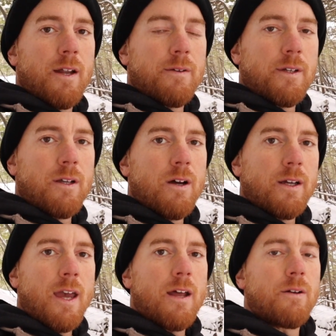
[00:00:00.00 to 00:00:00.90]
a lot
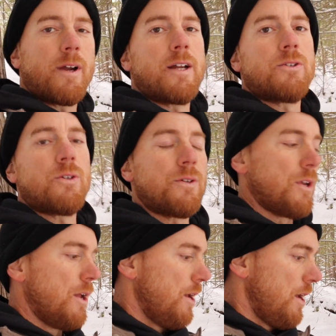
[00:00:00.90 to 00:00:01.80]
of cattle ranchers.
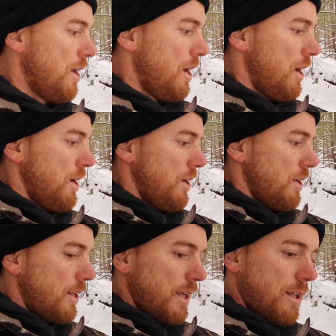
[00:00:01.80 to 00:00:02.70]

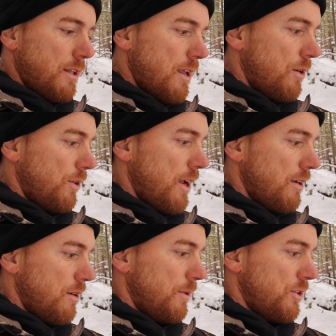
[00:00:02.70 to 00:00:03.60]
They don't
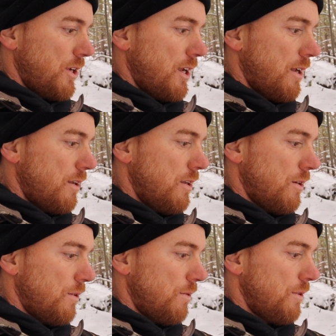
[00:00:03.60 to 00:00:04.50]
like them because they get,
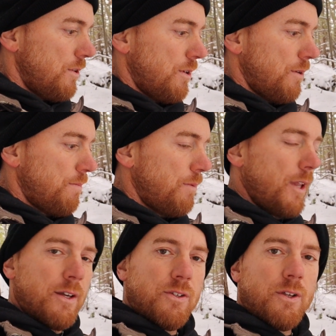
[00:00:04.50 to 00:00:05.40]
you know, the
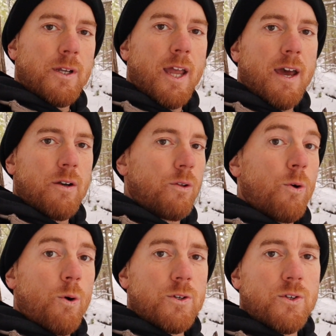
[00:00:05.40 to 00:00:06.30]
legs of their cattle
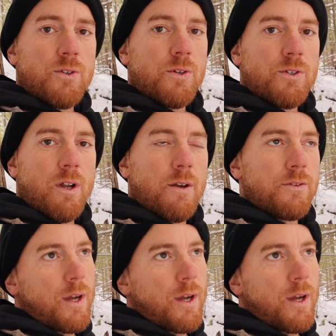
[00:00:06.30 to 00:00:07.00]
or horses or stuff.